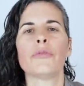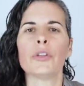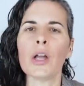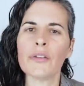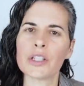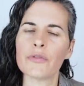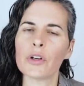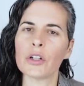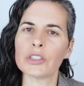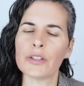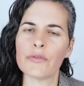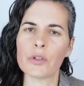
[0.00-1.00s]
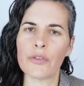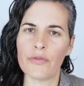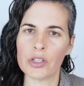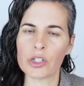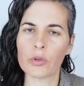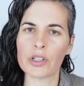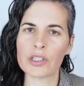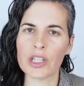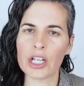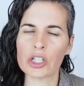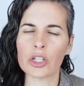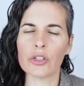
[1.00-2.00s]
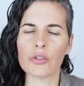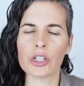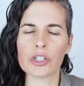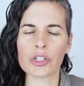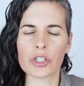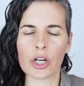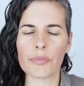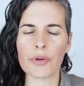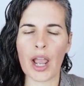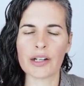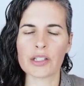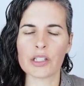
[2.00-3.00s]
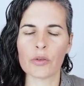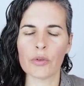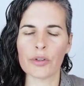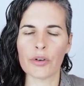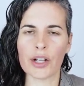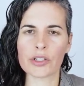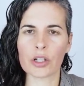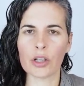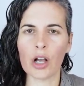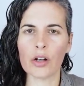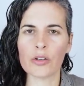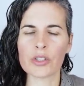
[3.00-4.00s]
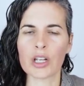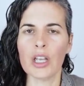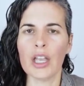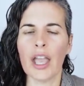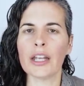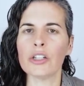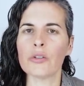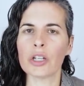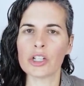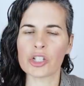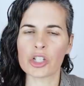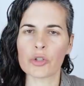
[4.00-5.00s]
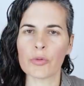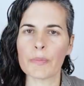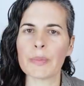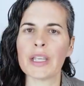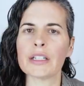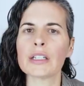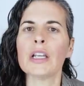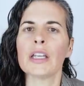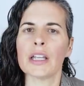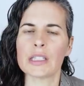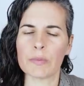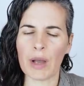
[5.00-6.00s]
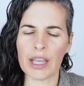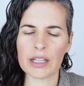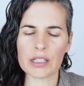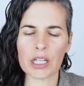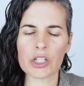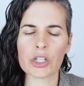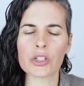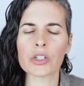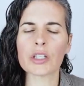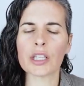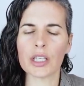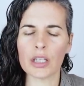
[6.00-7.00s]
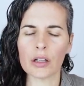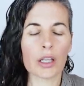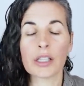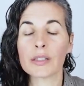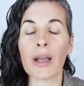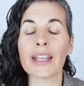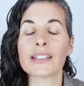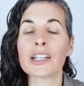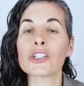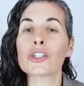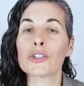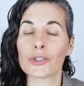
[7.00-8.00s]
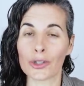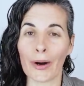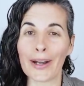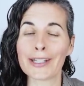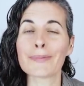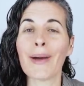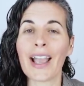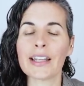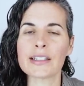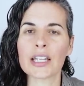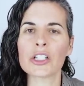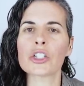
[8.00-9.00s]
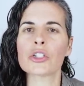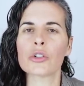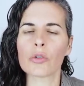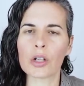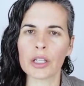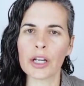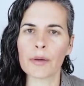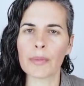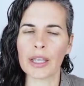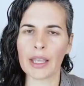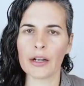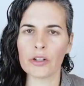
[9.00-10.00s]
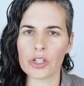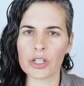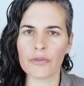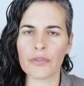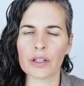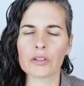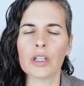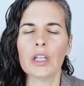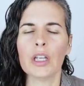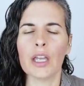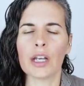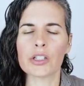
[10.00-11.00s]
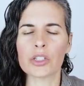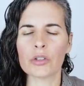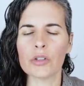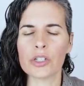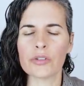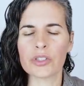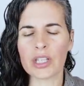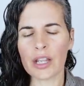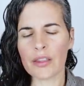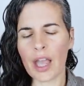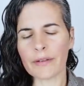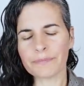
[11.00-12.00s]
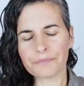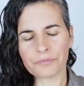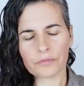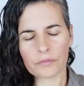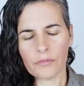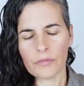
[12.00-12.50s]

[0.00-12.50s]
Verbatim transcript: But if you have difficulty with visualization, you can just start practicing with your eyes closed and you can just repeat, it's my intention to heal, it's my intention, sorry, it's my intention to clear my energy field. And as soon as you say that